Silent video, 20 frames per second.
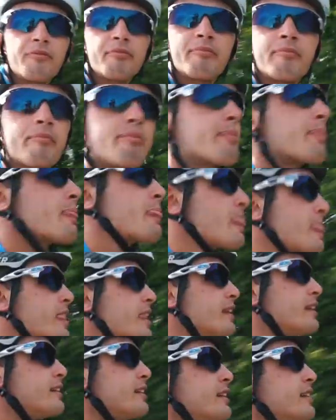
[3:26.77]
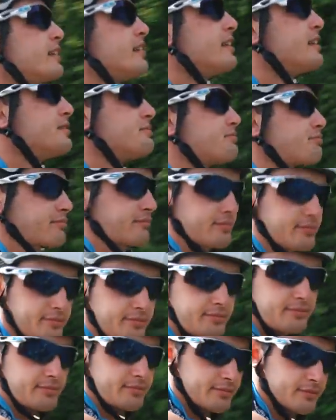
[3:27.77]
They're like a cyclist tattoo.
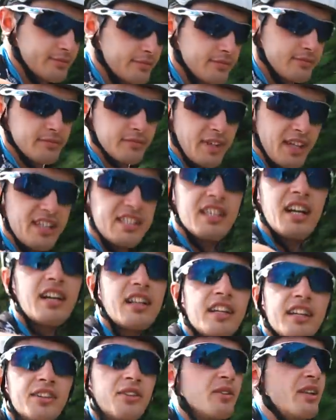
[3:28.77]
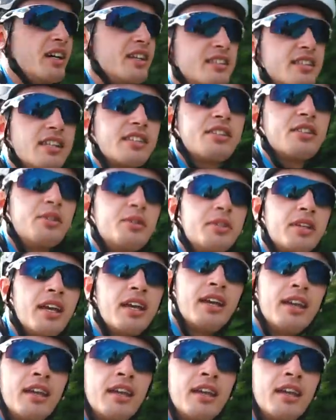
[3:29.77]
Exactly, I don't like tattoos.